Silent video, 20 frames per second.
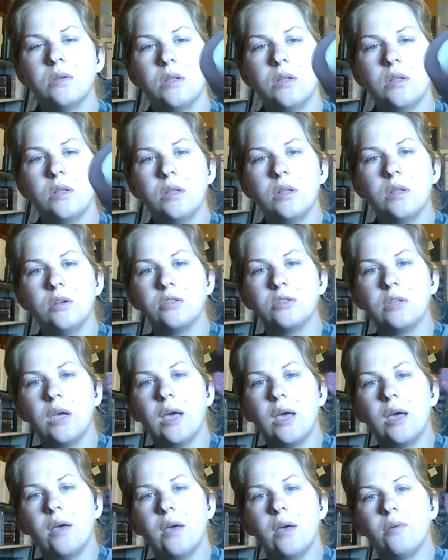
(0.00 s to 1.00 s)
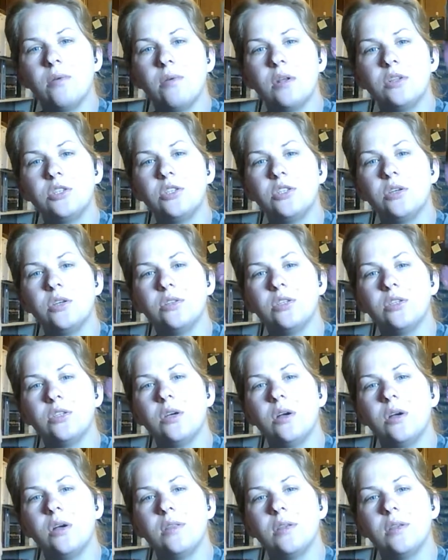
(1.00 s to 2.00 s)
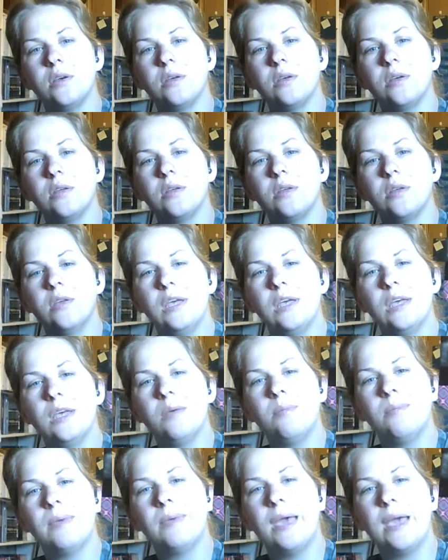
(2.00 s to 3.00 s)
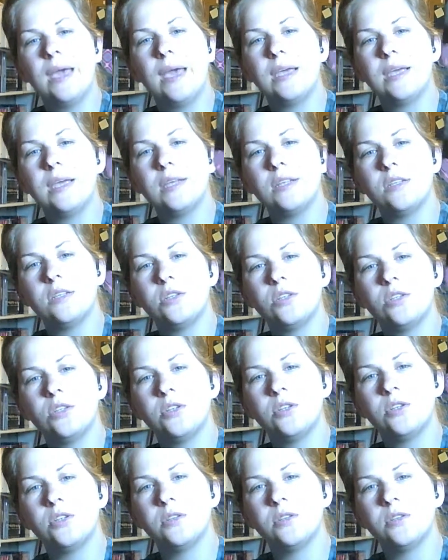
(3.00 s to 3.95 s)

And then there's what it shows you on the package.